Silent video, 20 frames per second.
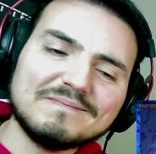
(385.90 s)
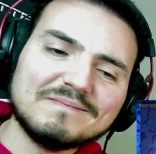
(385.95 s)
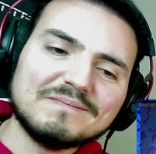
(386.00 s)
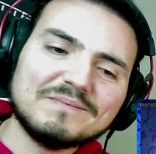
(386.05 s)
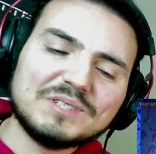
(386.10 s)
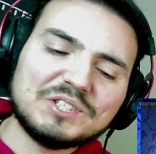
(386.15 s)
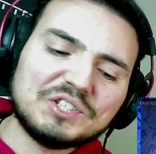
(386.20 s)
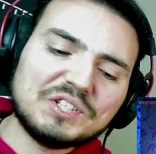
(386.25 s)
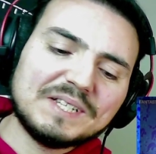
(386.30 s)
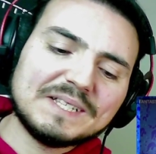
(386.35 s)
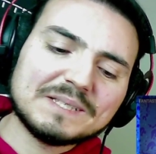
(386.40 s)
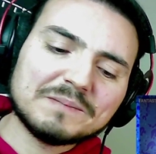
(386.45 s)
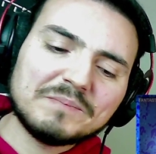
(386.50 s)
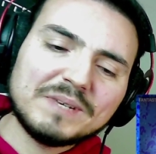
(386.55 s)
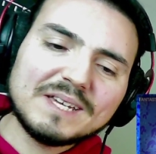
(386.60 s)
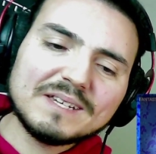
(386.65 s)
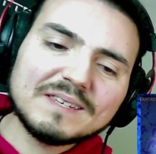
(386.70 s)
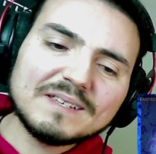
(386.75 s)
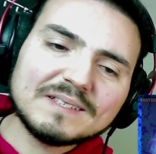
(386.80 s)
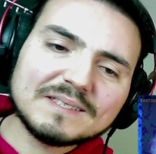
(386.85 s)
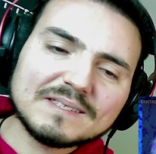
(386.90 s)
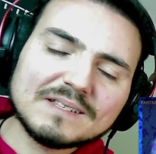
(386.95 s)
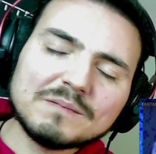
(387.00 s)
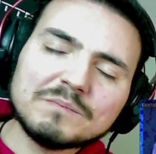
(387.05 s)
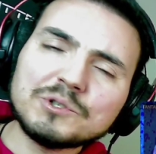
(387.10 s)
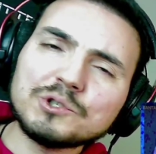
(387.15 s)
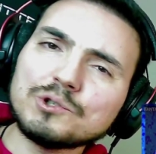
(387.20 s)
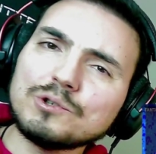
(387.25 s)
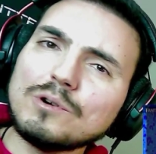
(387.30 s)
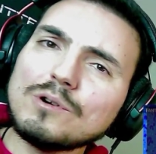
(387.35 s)
She is making some
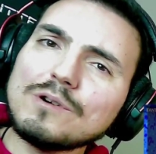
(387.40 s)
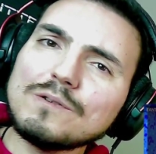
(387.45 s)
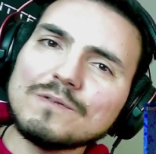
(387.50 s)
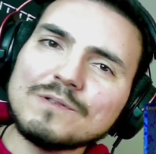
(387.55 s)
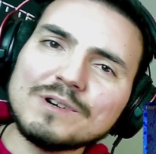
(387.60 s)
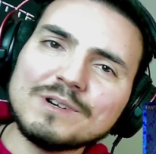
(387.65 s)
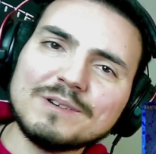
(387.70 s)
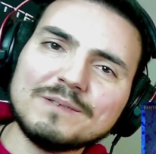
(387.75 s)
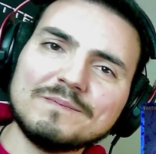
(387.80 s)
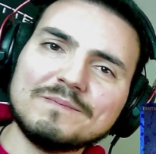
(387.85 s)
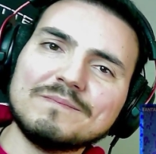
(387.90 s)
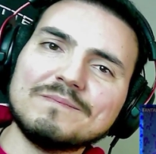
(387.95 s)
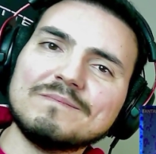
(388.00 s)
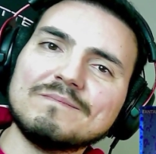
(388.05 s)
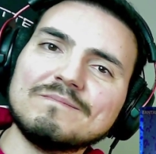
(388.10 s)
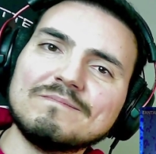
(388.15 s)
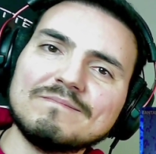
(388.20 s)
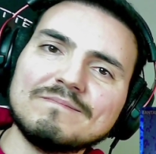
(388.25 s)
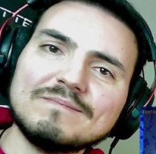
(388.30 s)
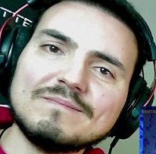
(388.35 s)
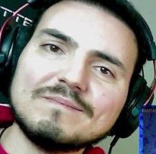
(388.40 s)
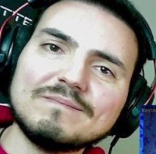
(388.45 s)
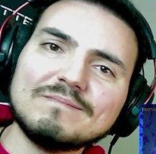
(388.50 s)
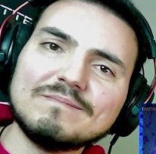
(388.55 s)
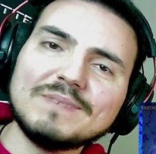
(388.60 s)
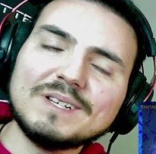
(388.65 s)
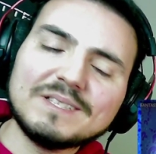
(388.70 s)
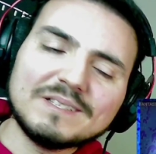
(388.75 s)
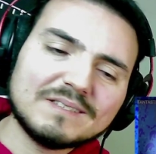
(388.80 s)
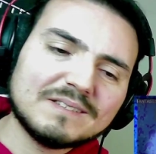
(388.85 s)
show.
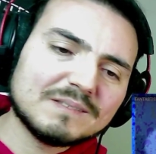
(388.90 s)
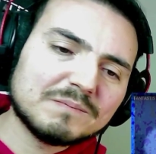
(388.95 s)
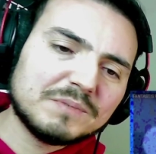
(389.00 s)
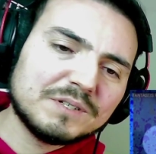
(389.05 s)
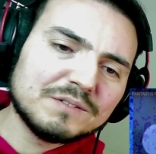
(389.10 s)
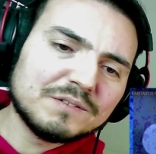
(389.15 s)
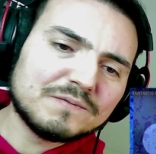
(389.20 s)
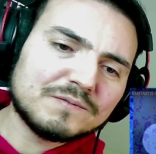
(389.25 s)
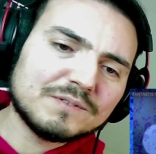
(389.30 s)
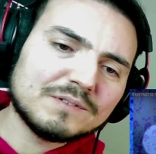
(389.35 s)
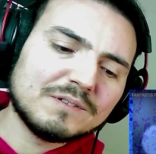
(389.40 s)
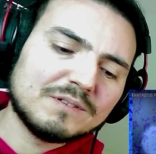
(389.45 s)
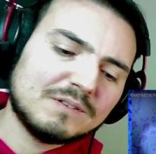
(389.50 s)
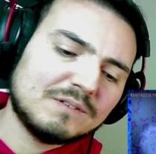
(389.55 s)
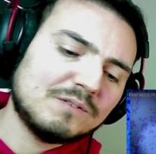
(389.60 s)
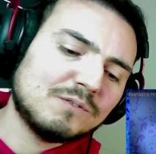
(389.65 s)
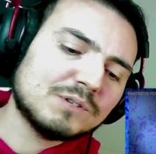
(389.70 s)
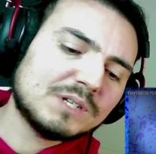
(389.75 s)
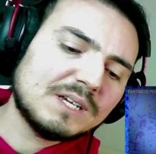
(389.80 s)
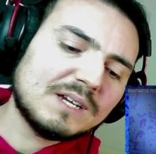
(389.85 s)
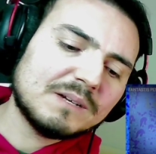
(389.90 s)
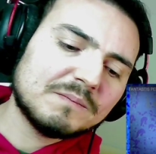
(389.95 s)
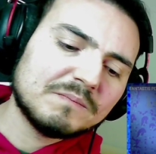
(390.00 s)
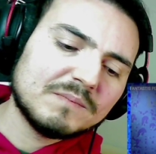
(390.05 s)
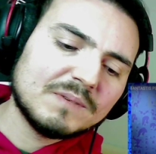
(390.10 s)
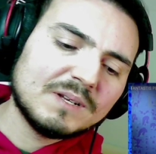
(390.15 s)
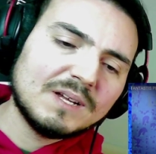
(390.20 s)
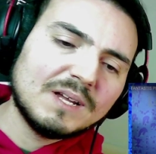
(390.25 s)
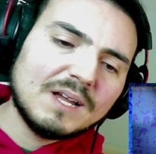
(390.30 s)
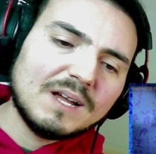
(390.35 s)
And it is beautiful. Okay,
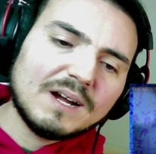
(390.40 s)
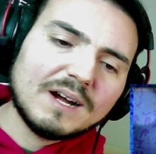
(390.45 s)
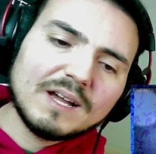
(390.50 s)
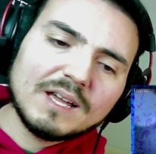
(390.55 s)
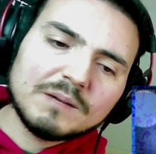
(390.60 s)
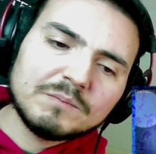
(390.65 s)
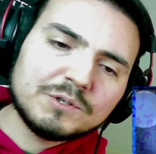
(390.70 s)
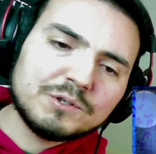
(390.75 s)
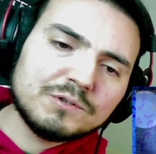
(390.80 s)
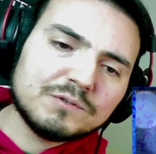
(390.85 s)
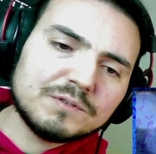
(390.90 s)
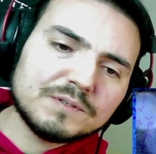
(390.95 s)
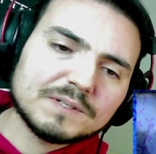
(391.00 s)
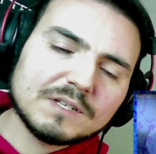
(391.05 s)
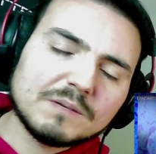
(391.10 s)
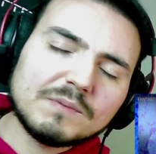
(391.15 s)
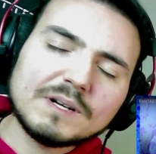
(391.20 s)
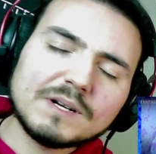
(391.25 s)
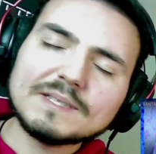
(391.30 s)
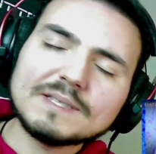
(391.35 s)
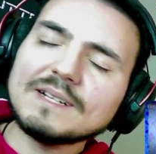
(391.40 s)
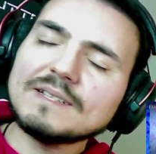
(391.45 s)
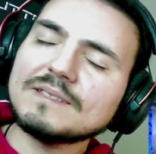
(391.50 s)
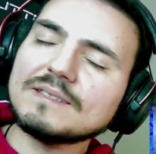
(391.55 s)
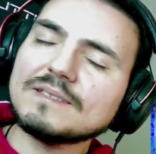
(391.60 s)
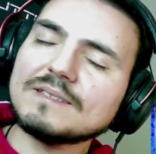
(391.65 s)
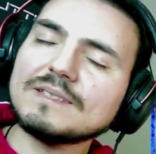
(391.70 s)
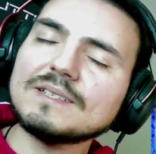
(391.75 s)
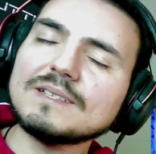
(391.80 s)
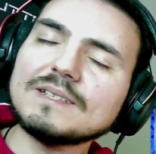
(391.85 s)
I am curious about it. And
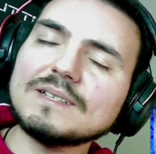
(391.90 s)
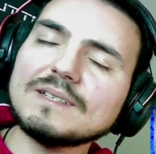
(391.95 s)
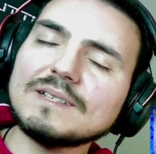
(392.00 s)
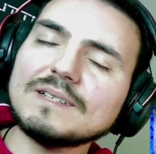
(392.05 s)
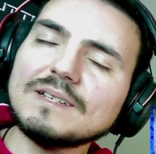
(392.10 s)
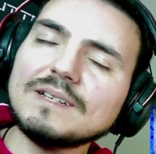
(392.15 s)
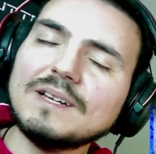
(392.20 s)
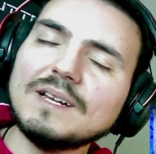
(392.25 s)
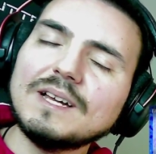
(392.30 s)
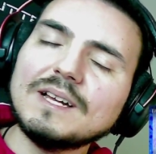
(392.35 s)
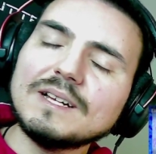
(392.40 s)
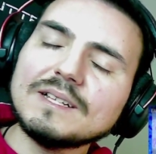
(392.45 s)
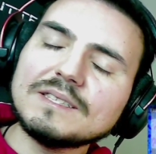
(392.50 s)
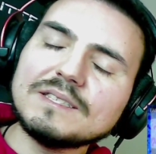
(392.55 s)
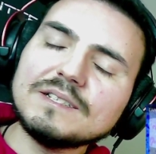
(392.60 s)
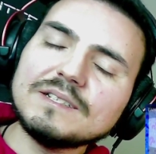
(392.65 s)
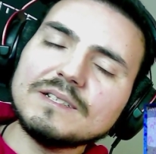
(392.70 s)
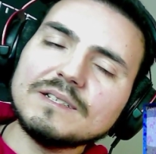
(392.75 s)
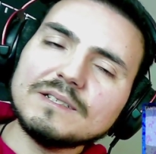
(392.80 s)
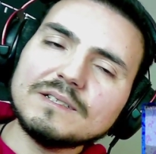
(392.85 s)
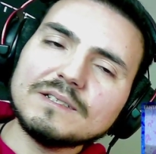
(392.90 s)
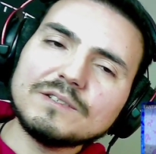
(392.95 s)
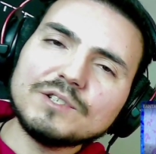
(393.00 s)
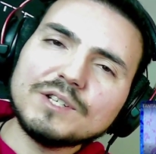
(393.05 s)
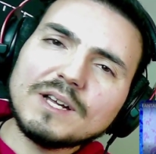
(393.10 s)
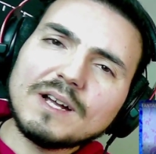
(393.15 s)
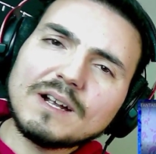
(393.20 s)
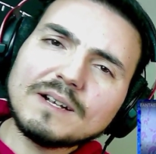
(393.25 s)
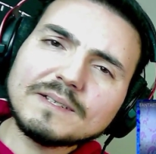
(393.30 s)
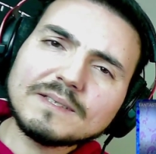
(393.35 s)
uh, the
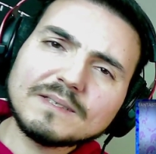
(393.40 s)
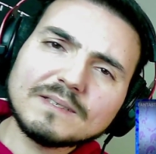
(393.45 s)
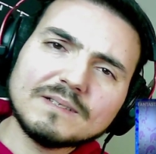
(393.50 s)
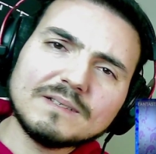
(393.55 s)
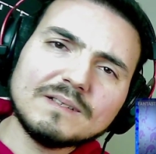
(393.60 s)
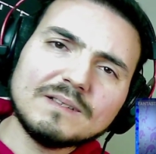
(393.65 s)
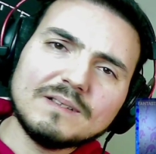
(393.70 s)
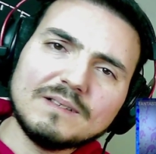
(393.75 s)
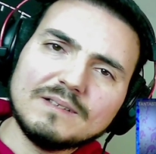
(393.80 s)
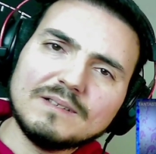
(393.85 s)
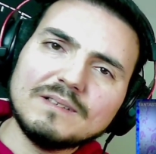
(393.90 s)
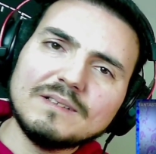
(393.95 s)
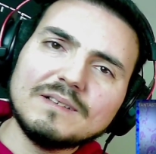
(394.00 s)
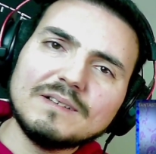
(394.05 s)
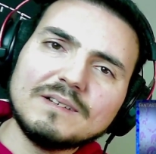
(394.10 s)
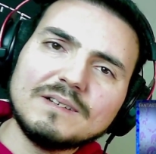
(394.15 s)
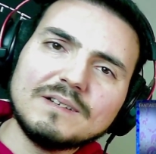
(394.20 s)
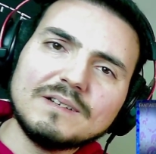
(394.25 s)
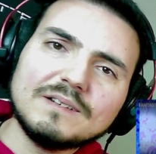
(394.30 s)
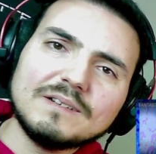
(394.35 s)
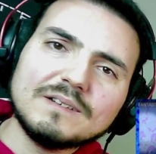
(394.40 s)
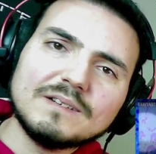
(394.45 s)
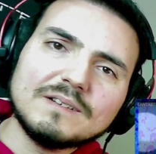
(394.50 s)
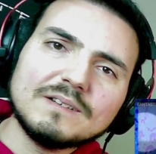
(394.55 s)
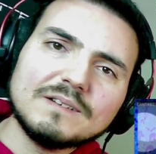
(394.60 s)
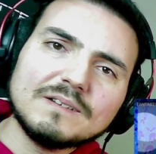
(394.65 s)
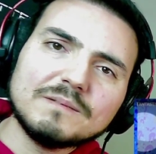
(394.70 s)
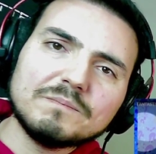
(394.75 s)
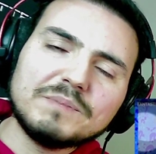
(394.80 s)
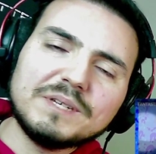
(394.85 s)
rehearsal
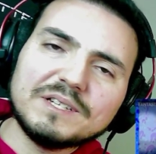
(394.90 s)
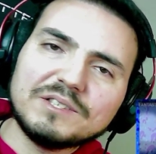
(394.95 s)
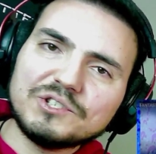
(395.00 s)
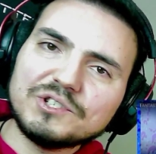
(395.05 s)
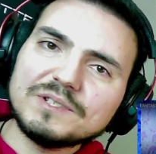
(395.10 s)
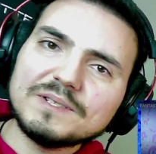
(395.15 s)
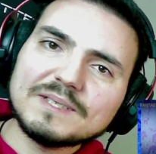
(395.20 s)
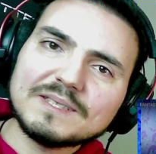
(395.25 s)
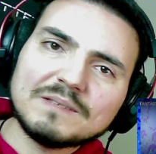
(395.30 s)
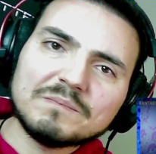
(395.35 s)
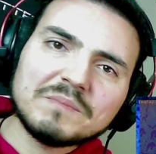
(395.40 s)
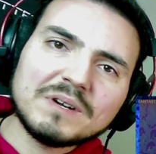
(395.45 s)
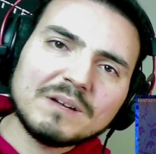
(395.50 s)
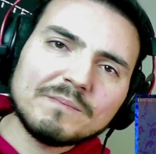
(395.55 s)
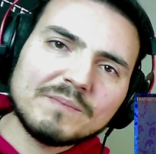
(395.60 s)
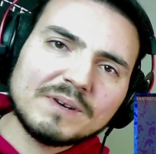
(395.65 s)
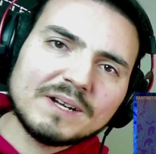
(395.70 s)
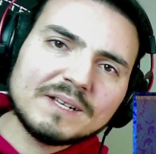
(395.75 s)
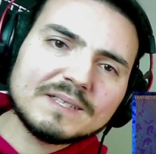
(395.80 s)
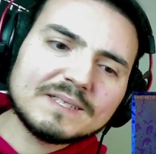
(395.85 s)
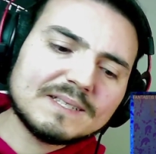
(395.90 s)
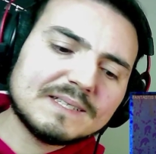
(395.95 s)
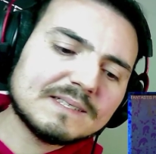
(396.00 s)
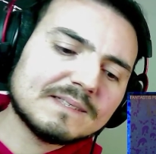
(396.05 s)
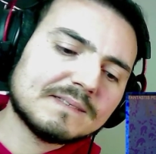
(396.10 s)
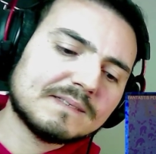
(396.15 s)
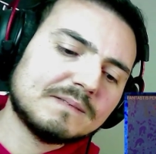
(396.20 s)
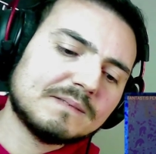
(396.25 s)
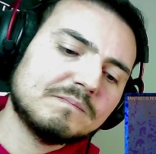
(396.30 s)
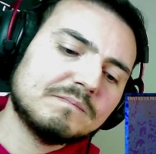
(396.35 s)
pictures in my mind
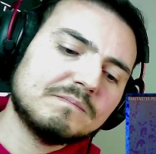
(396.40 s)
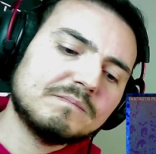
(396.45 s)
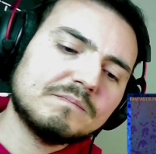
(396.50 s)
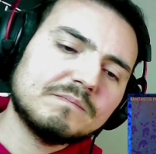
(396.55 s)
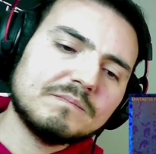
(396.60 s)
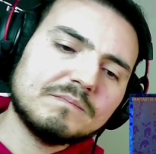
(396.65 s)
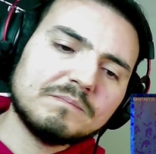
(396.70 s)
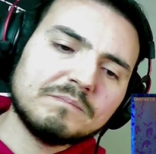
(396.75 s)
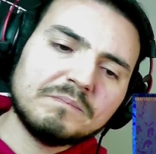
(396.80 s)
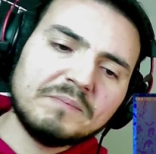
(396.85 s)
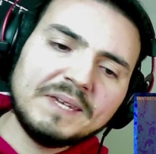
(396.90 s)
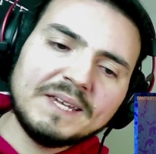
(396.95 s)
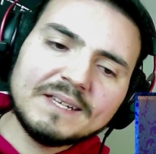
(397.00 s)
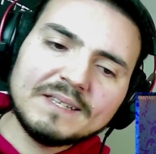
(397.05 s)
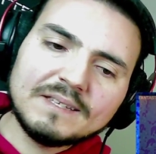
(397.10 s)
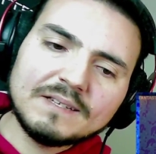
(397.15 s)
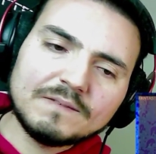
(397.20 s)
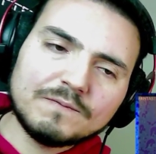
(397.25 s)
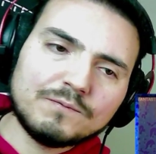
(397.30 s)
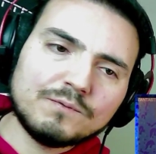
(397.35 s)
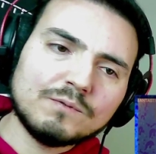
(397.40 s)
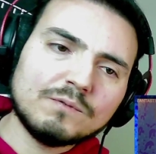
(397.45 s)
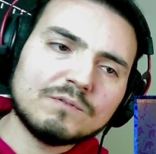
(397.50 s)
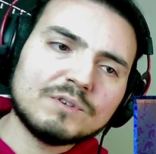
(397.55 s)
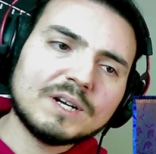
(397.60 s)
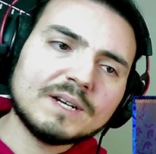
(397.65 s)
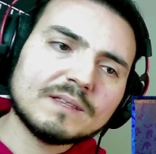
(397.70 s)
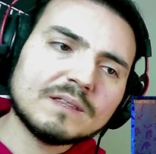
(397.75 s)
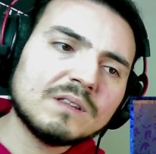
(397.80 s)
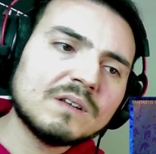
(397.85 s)
is meaningful
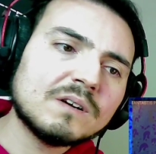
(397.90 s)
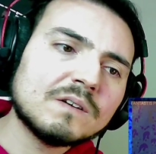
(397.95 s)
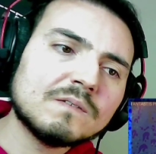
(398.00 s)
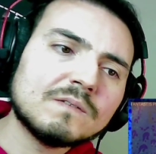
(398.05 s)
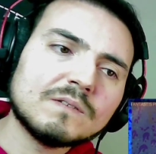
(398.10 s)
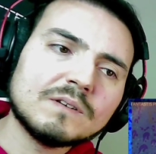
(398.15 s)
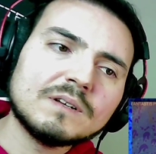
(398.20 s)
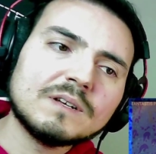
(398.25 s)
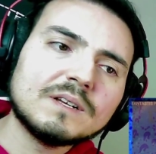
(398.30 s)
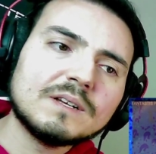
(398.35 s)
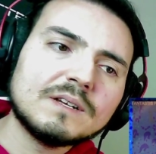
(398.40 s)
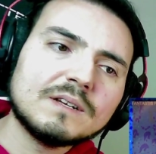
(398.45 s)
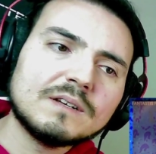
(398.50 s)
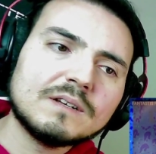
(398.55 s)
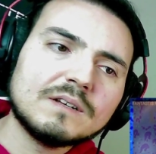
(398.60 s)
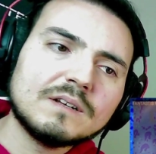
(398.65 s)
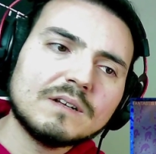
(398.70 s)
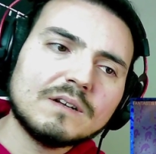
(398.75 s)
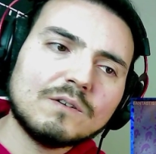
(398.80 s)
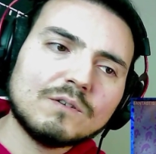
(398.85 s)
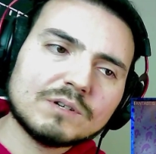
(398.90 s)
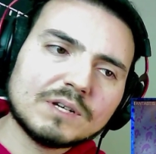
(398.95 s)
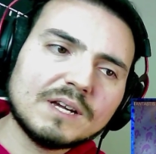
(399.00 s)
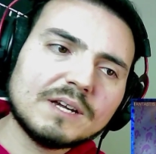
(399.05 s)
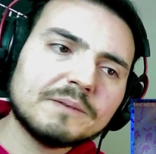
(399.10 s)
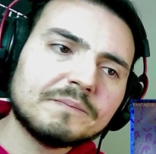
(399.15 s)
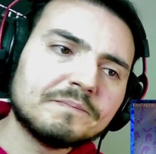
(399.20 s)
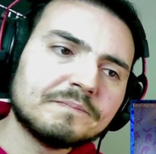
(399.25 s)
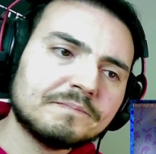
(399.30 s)
right now. Okay.